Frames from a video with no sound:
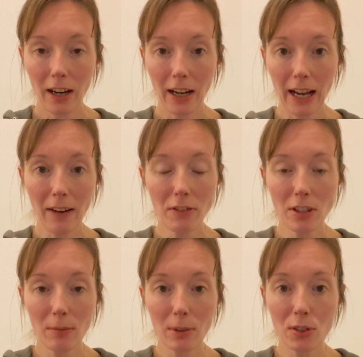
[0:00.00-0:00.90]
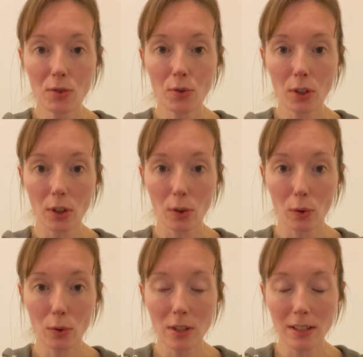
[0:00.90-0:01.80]
Every time I
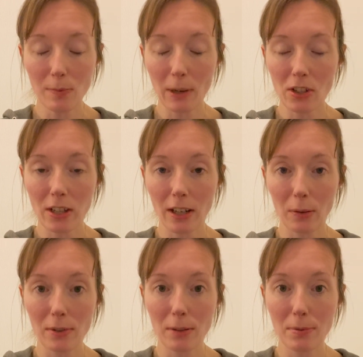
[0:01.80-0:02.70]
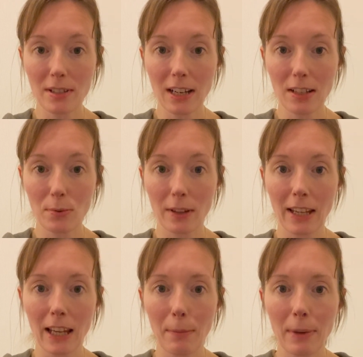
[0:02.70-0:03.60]
struggled, especially, I was obsessed with
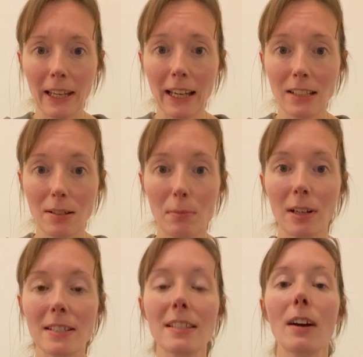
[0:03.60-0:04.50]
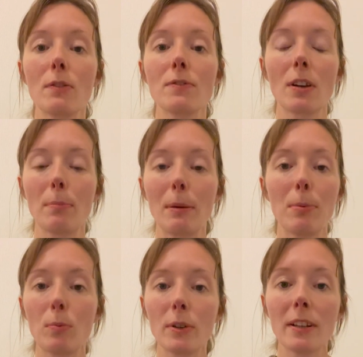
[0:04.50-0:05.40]
keeping it to myself so people
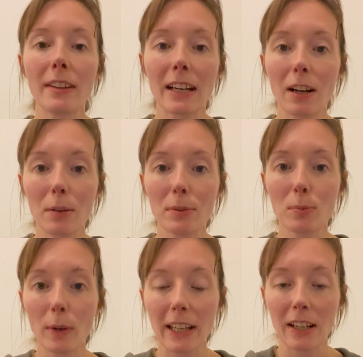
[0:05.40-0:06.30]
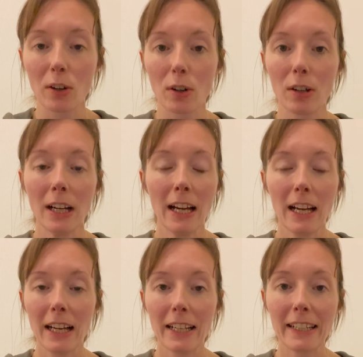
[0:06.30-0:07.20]
wouldn't think I was weak or
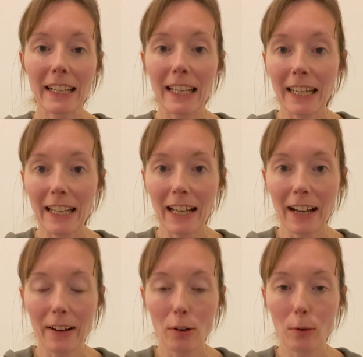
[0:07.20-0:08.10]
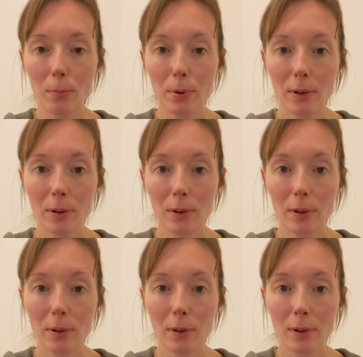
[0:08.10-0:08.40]
needing help.